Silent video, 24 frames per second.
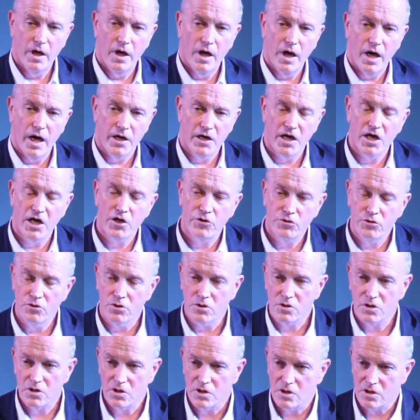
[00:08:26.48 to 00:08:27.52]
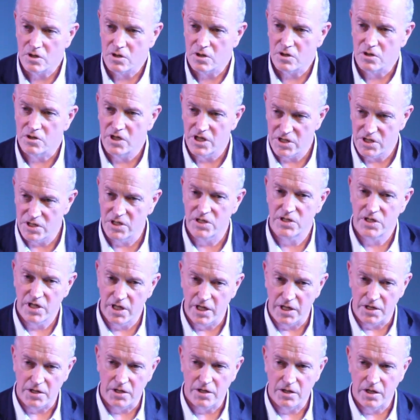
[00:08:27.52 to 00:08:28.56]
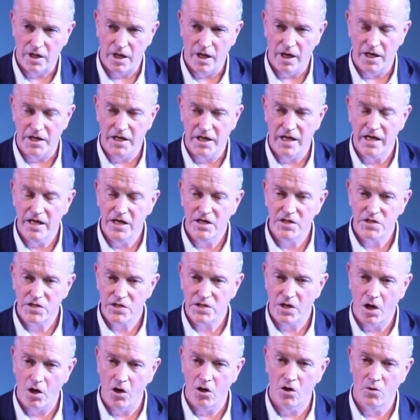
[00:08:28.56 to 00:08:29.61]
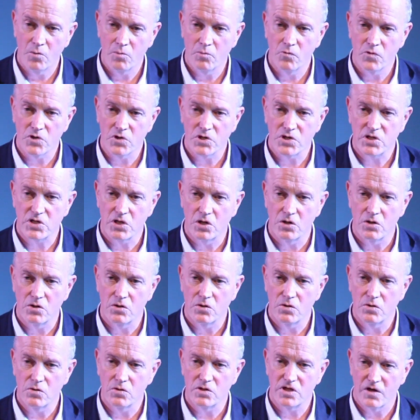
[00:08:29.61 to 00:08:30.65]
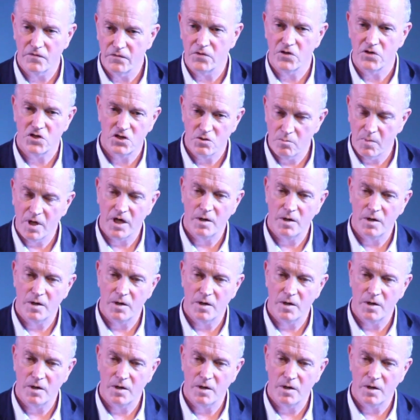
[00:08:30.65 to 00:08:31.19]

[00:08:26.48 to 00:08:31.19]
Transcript: And I thought, this is it. And his home was so different to my